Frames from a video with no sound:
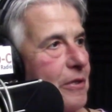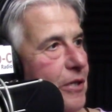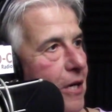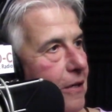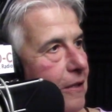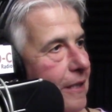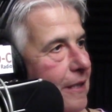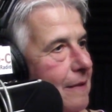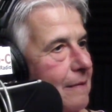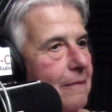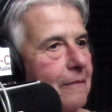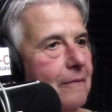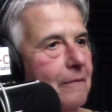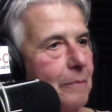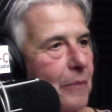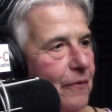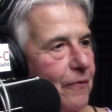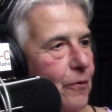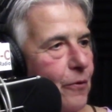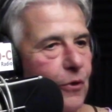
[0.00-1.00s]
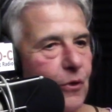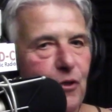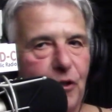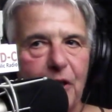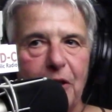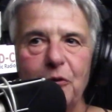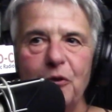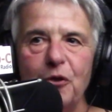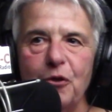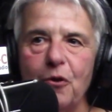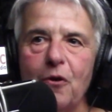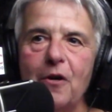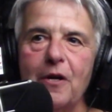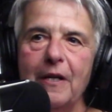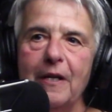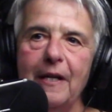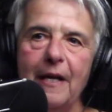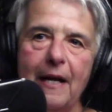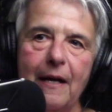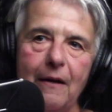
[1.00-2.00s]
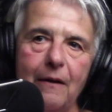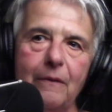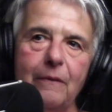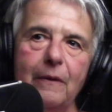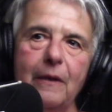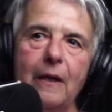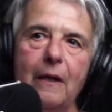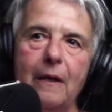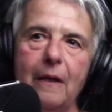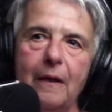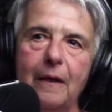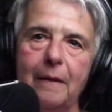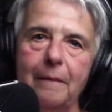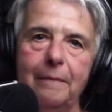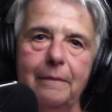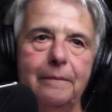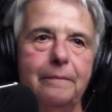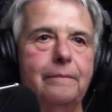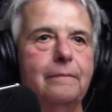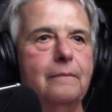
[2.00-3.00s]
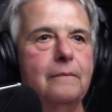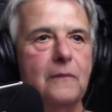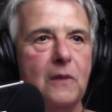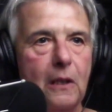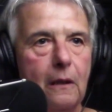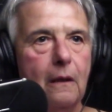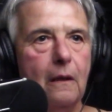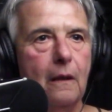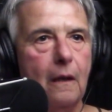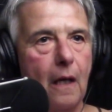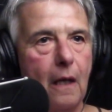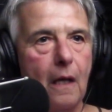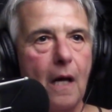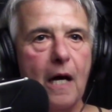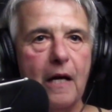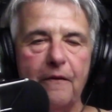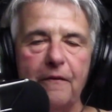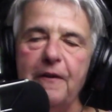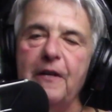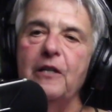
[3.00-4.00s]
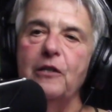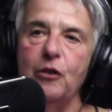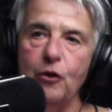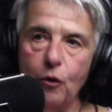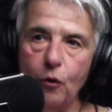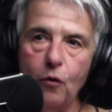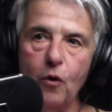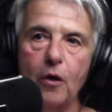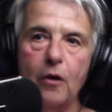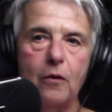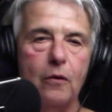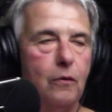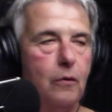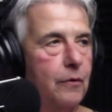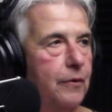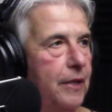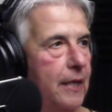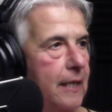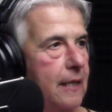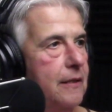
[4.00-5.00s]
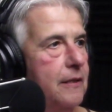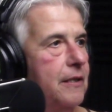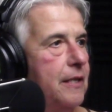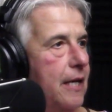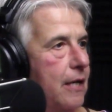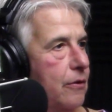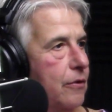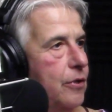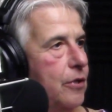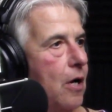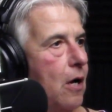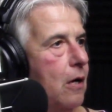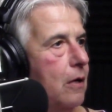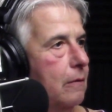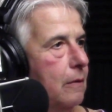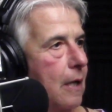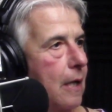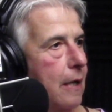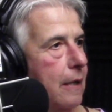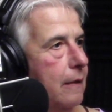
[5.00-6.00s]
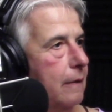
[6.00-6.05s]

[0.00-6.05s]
talking before the show started, how a lot of historical things that are taught,